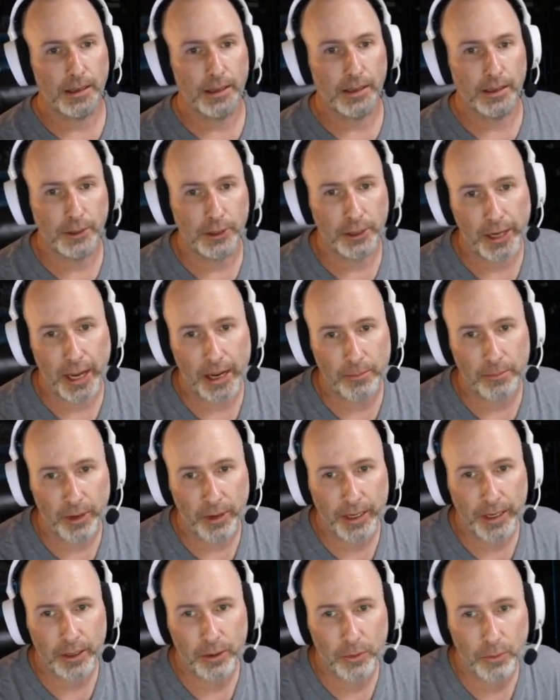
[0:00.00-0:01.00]
your
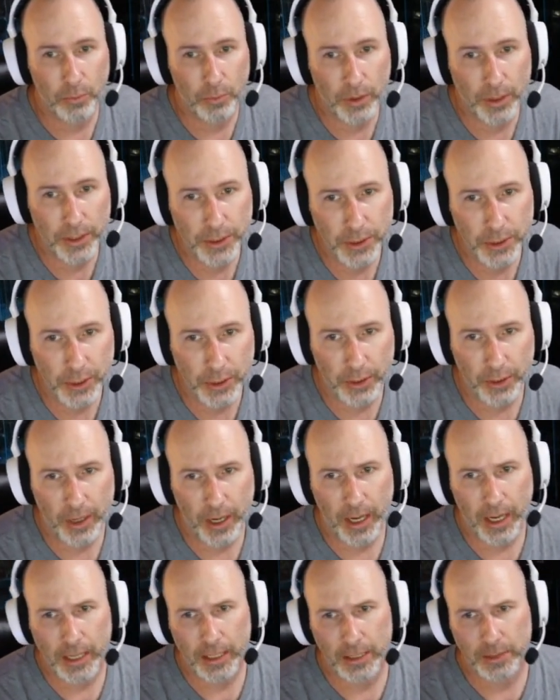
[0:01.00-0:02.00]
Gatebreaker was your
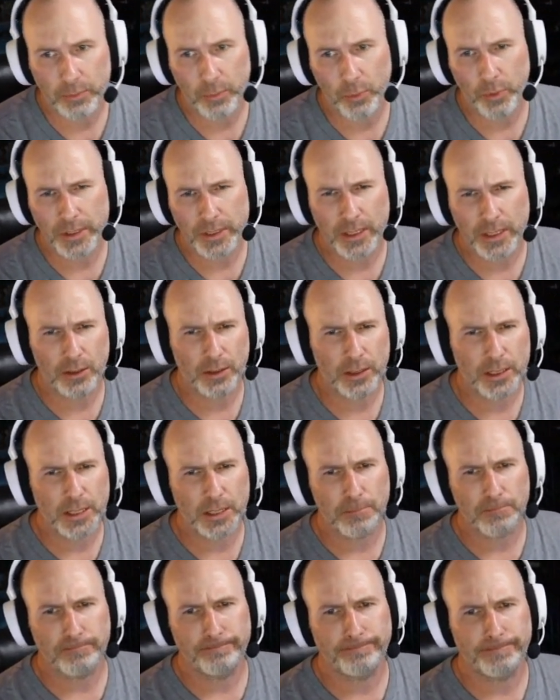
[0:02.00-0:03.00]
highest points
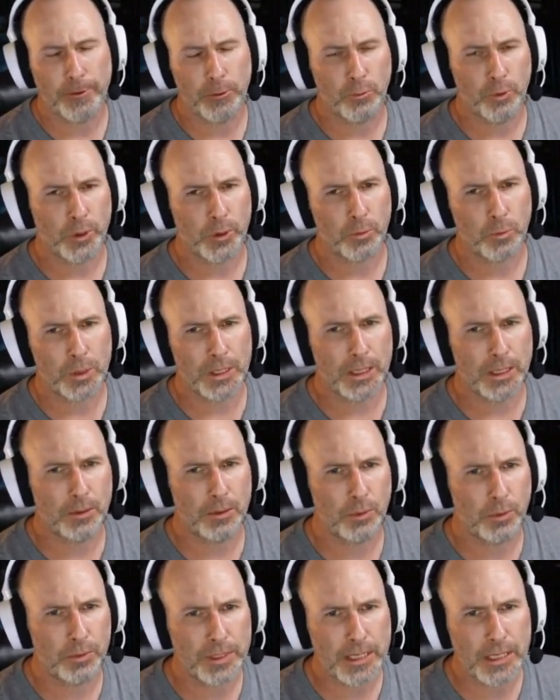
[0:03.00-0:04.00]
increase. I wonder why.
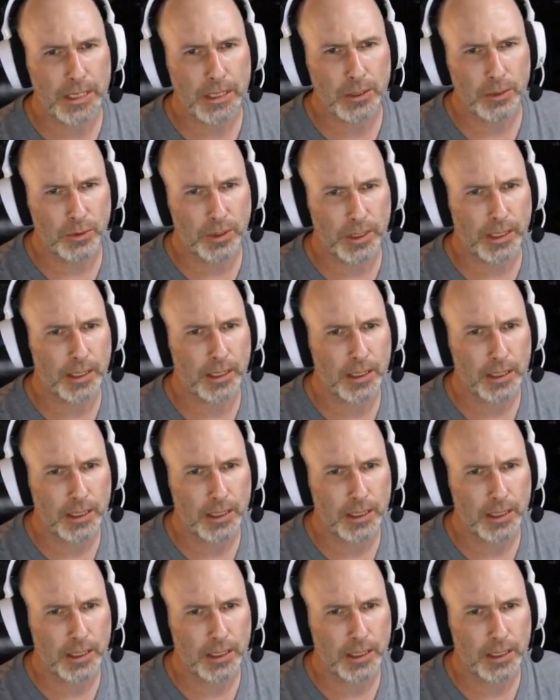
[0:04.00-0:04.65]
What was he doing?